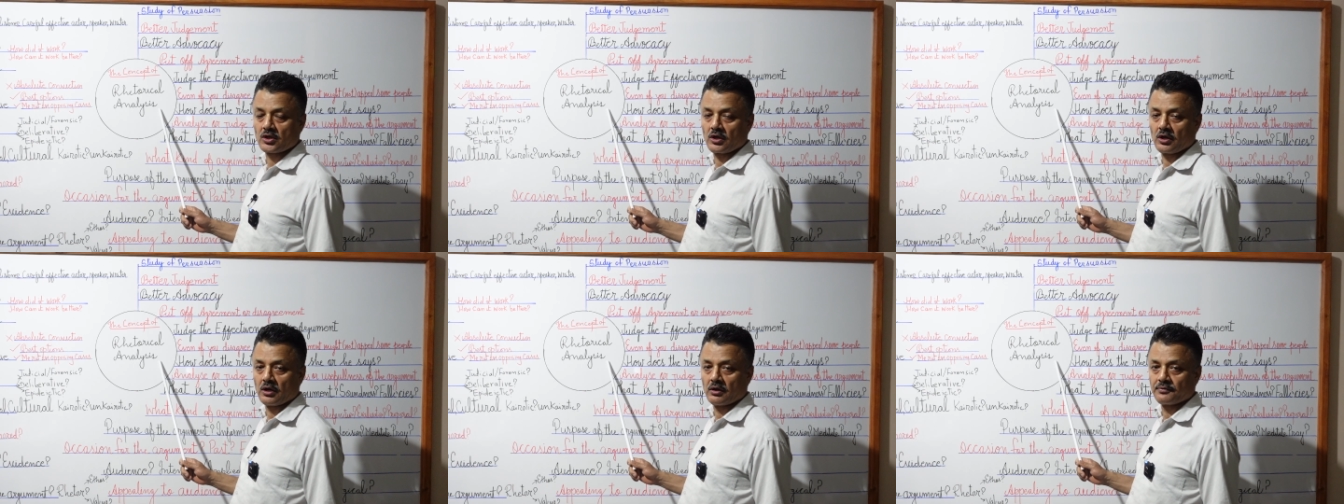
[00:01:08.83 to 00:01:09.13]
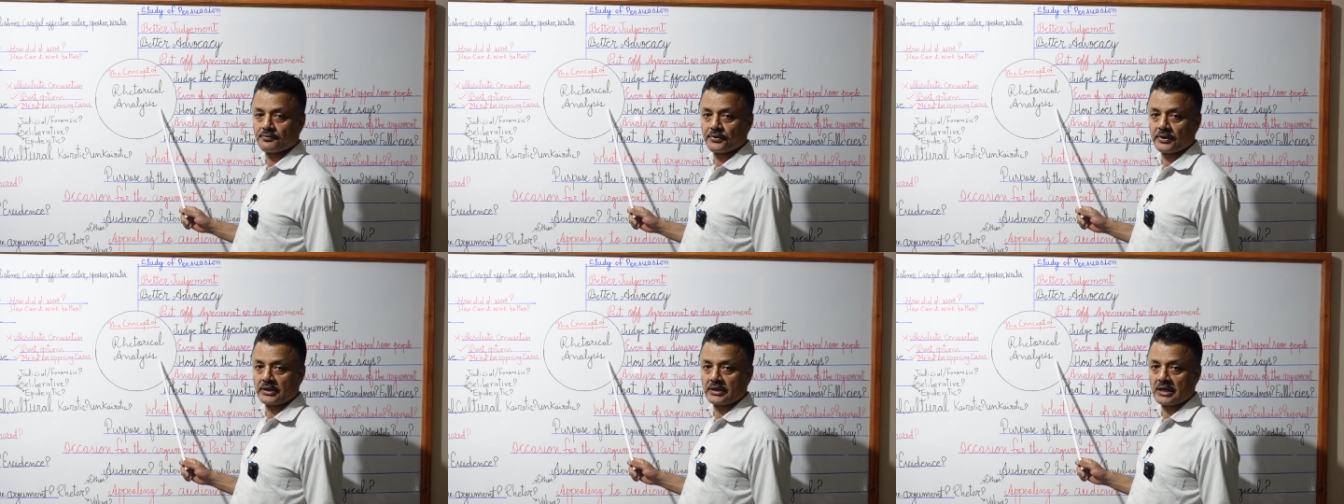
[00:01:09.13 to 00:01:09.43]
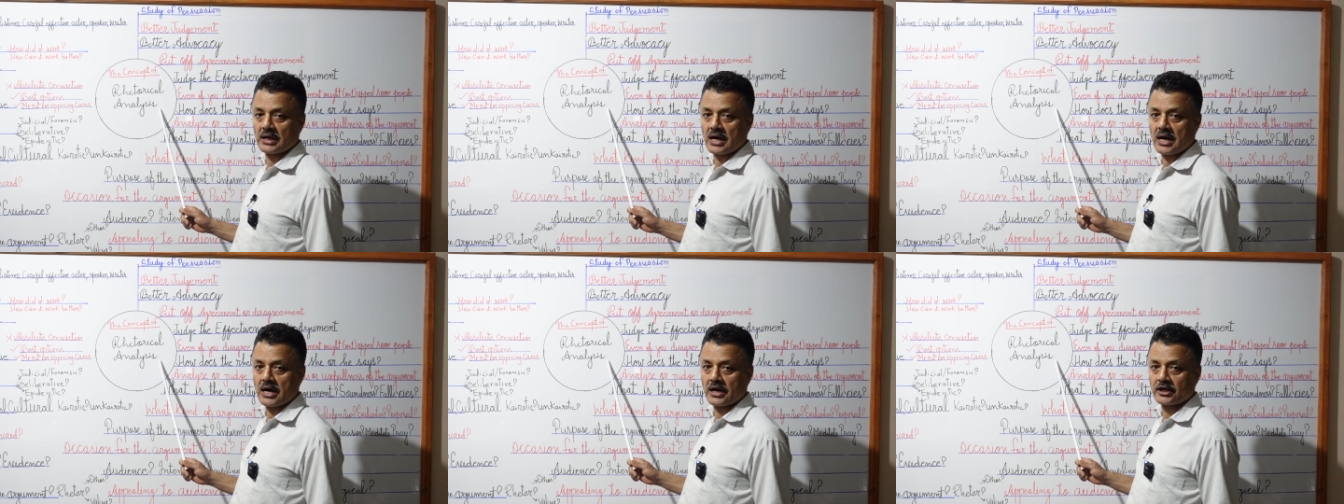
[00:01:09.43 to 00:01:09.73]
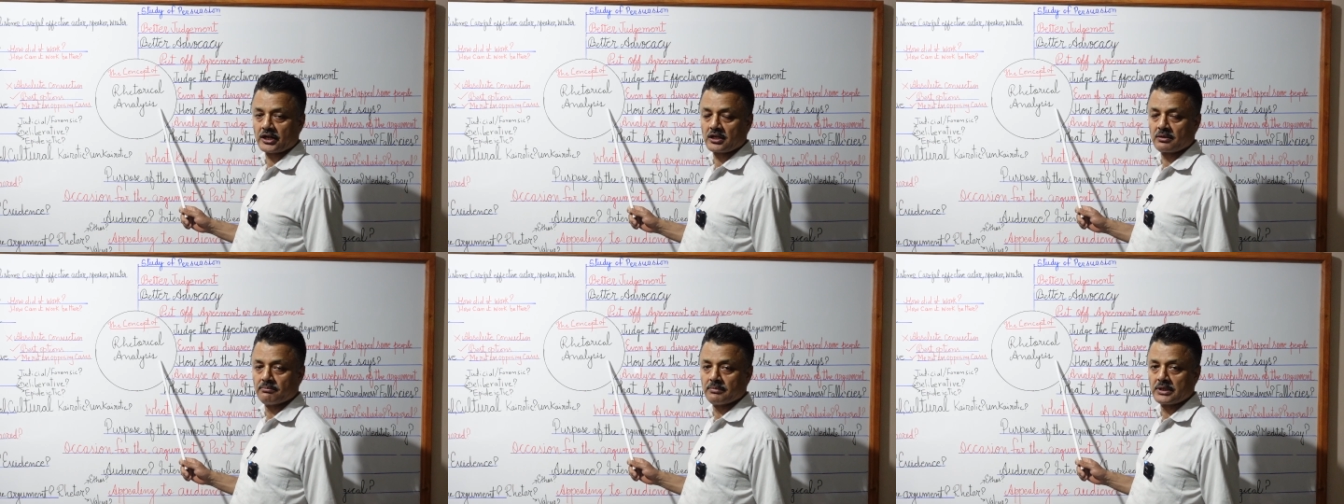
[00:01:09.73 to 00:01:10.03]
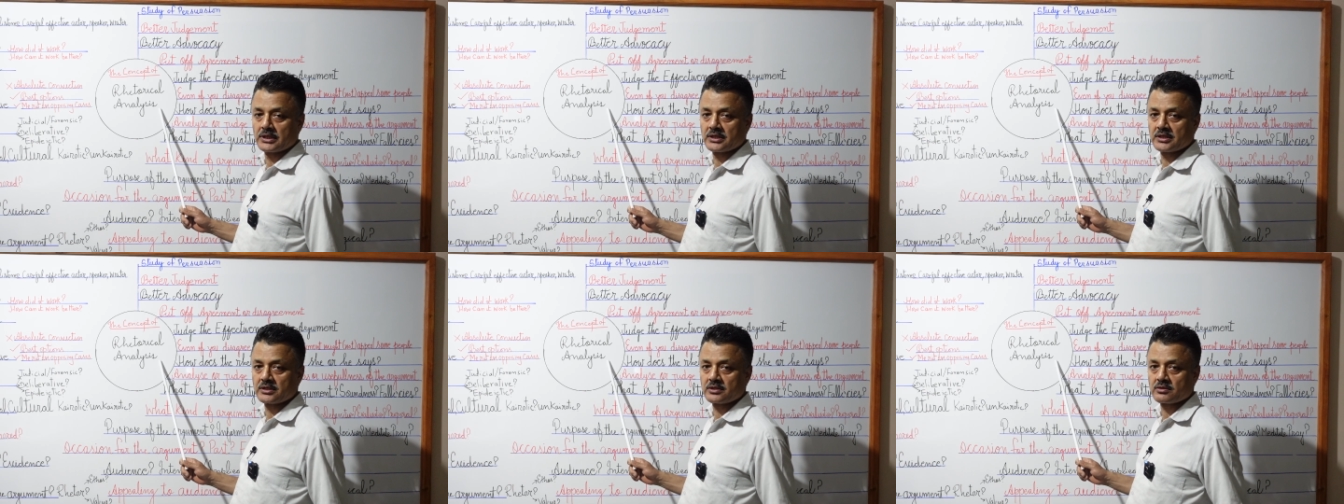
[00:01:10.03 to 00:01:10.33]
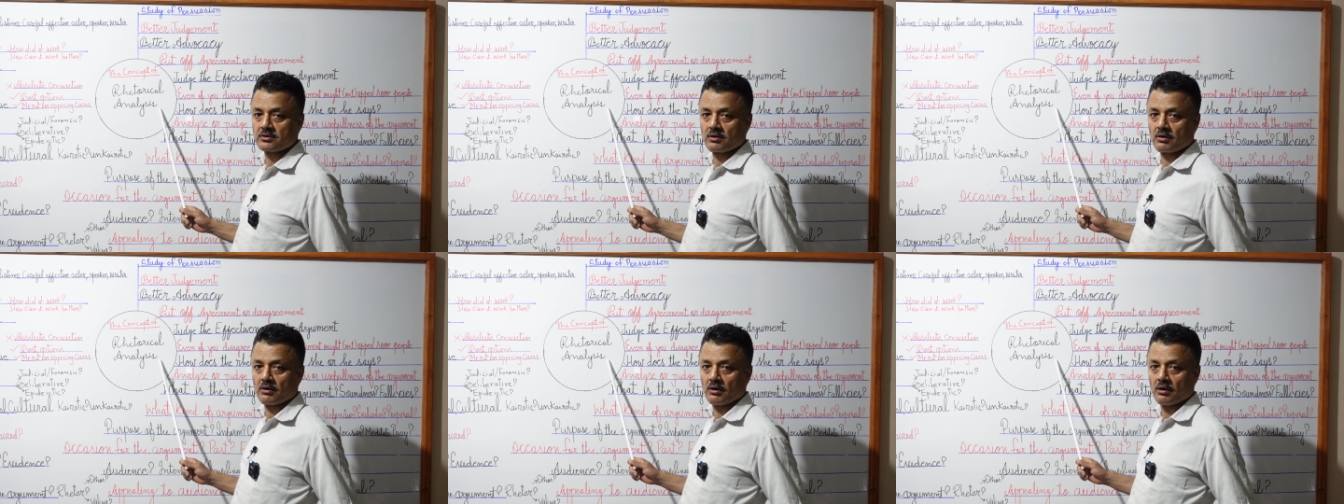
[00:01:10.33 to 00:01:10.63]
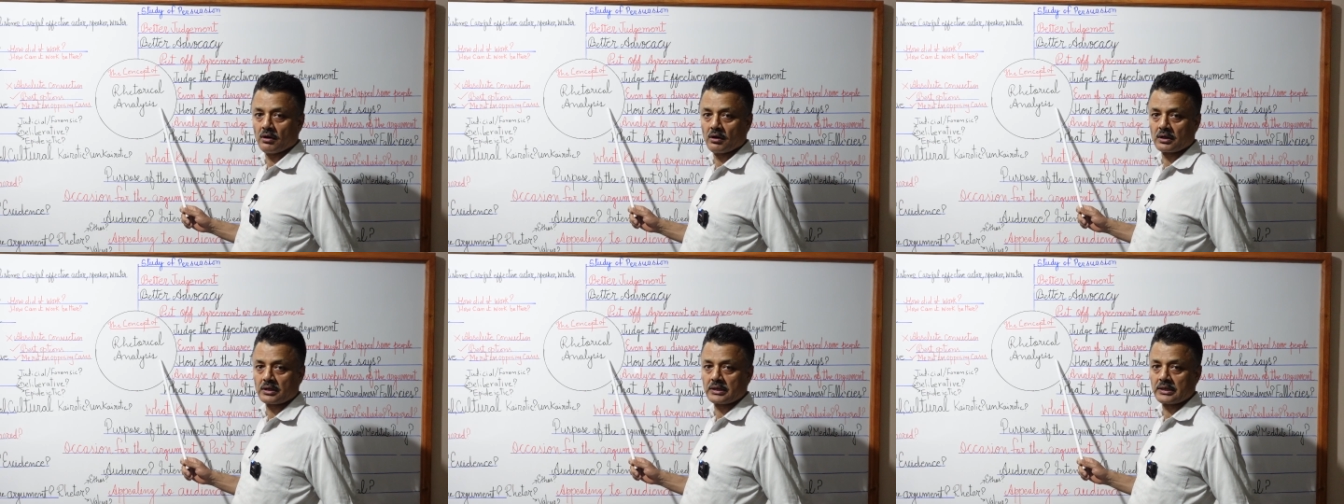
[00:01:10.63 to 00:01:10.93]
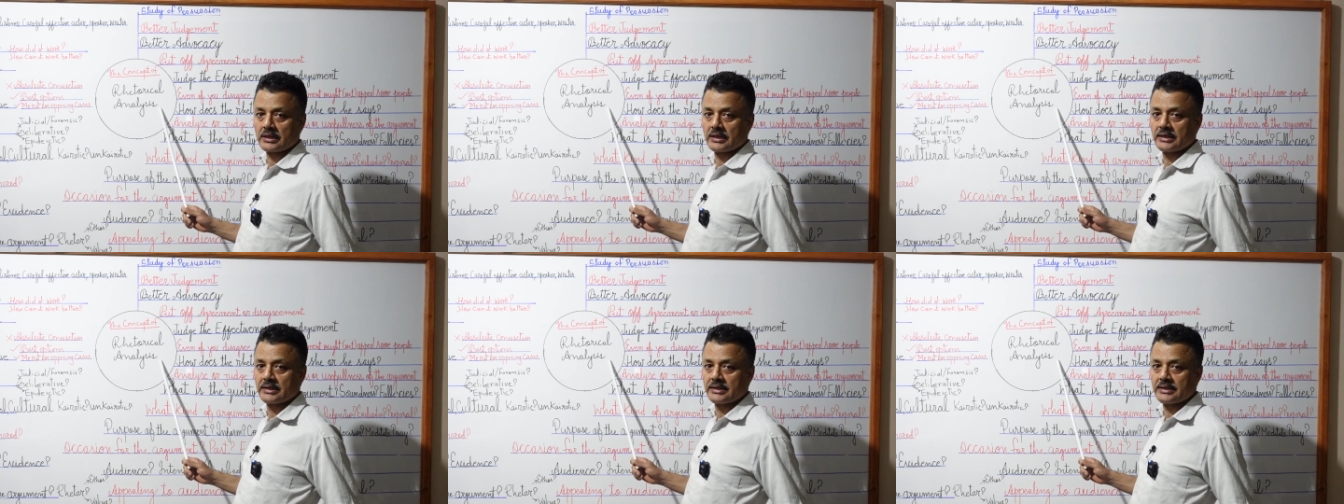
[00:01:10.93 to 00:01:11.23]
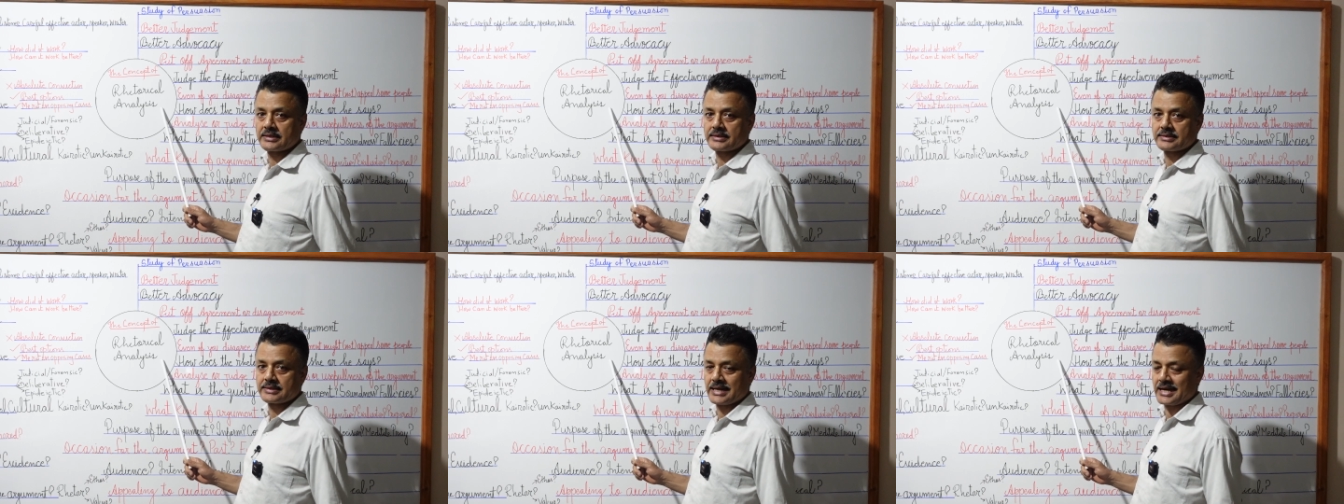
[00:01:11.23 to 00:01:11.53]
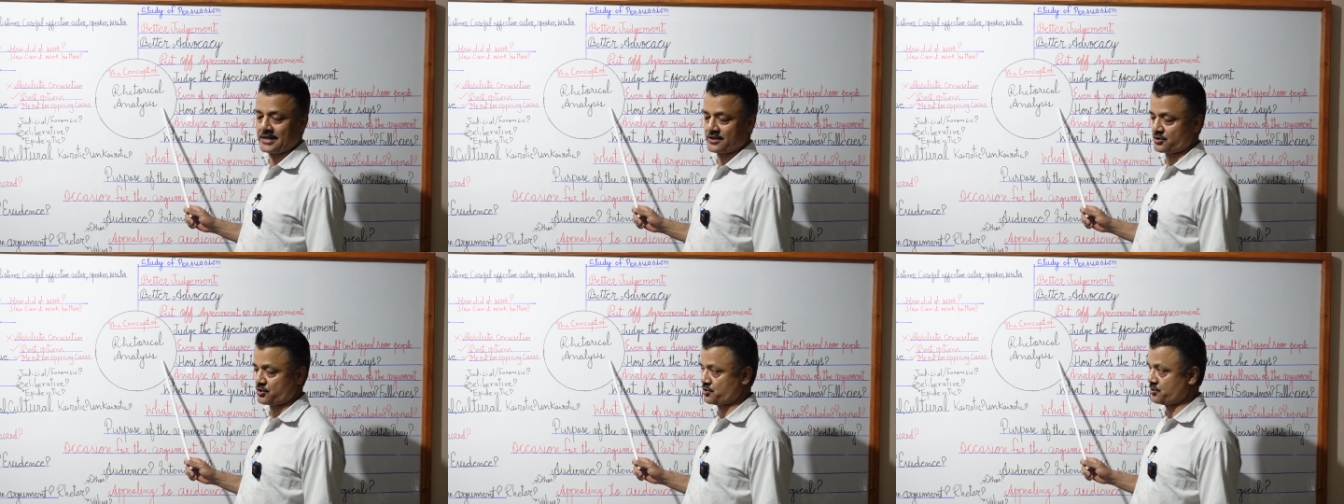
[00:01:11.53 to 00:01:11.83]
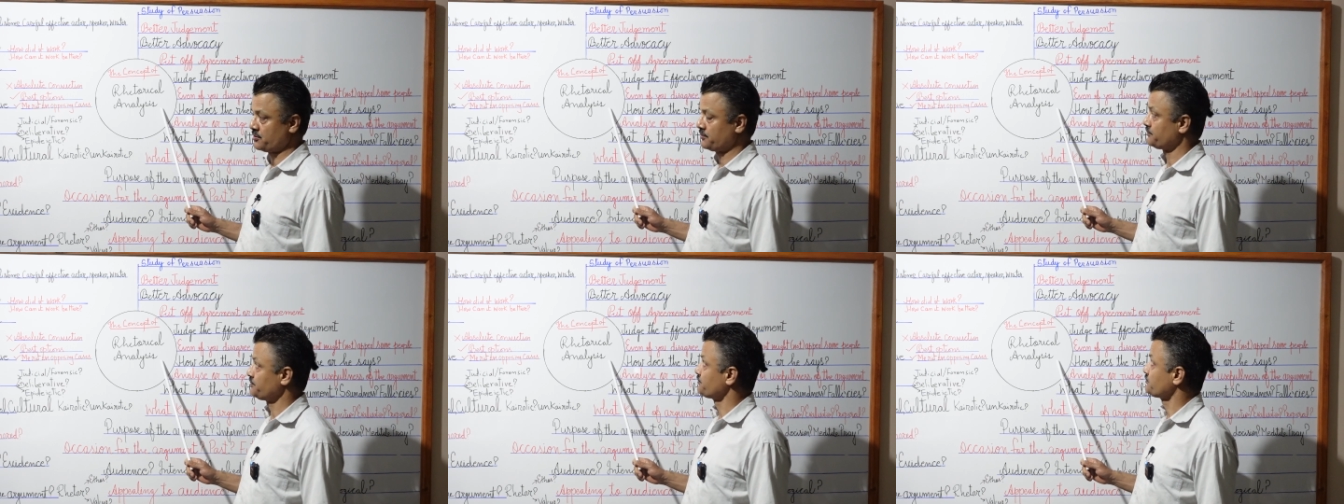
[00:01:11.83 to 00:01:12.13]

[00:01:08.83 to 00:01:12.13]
of an argument or any text,